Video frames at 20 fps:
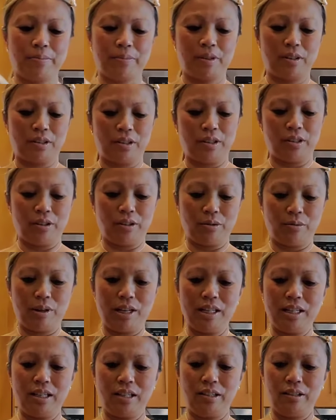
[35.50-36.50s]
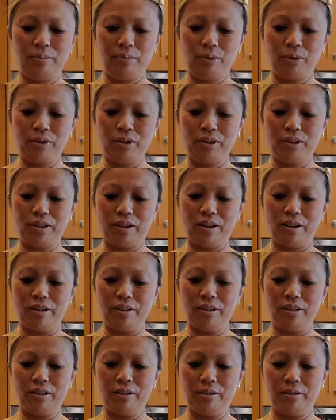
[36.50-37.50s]
Just 3 teaspoons salt.
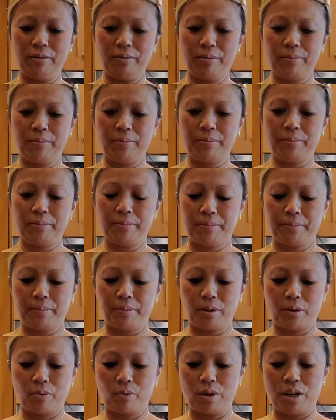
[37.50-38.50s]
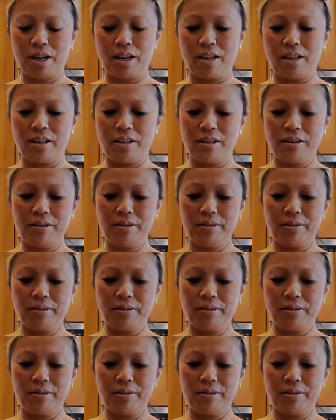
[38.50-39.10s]
1,